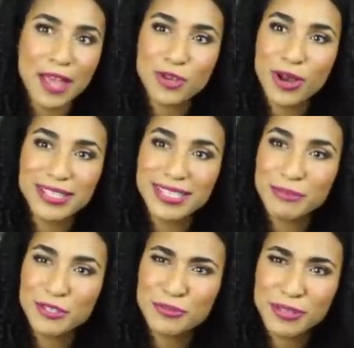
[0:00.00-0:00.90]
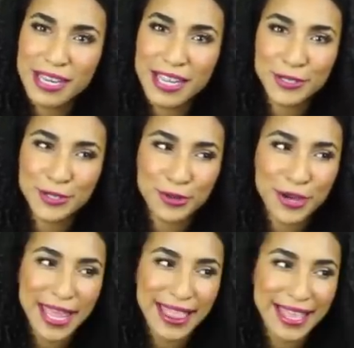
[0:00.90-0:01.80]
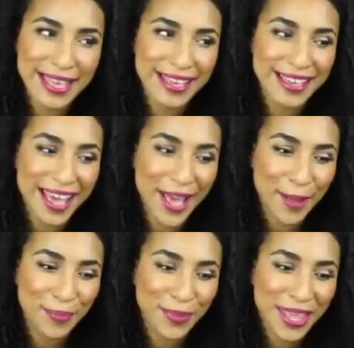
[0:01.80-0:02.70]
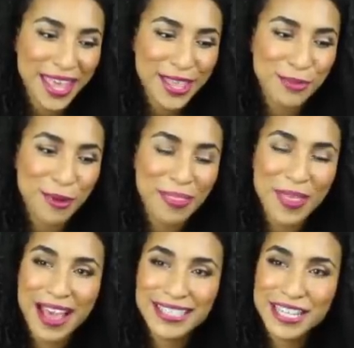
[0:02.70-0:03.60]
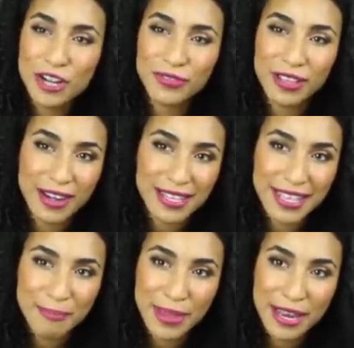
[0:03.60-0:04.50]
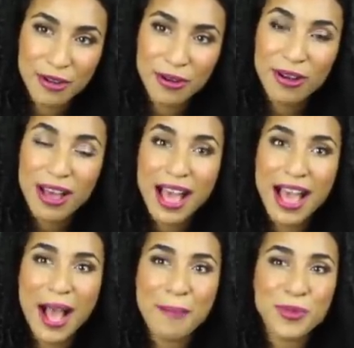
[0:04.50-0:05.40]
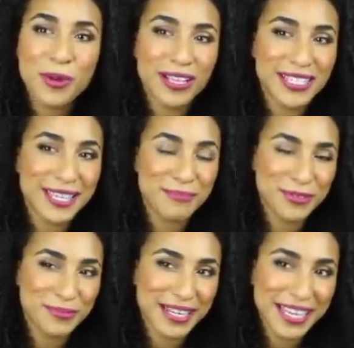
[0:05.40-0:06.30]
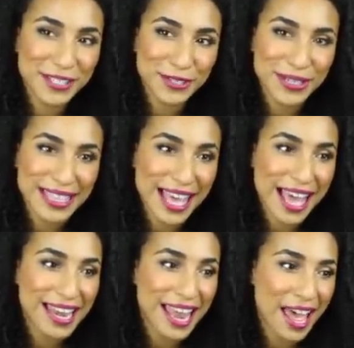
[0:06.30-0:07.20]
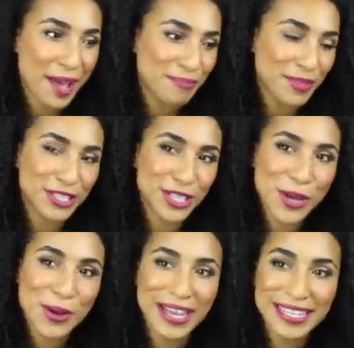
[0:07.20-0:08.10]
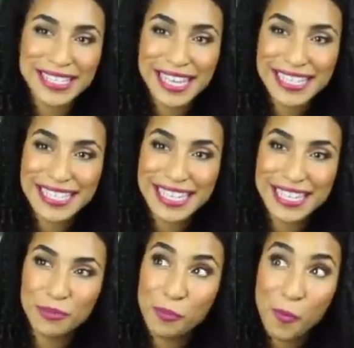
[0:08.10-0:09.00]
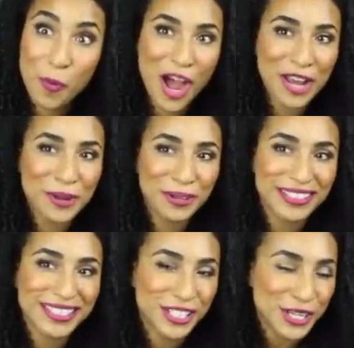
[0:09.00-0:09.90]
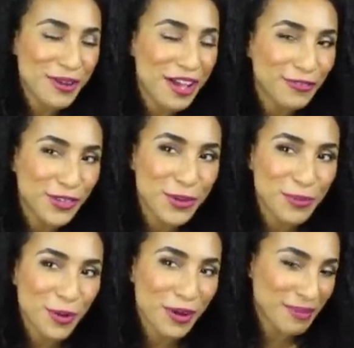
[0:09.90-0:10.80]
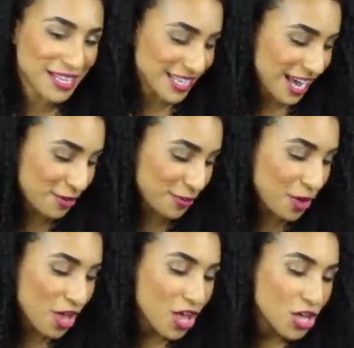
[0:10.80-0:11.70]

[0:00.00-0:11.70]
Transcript: You guys seem to really enjoy the one that I did of the crece pelo. You guys seem to really enjoy that, so I decided why not do a few more on my channel.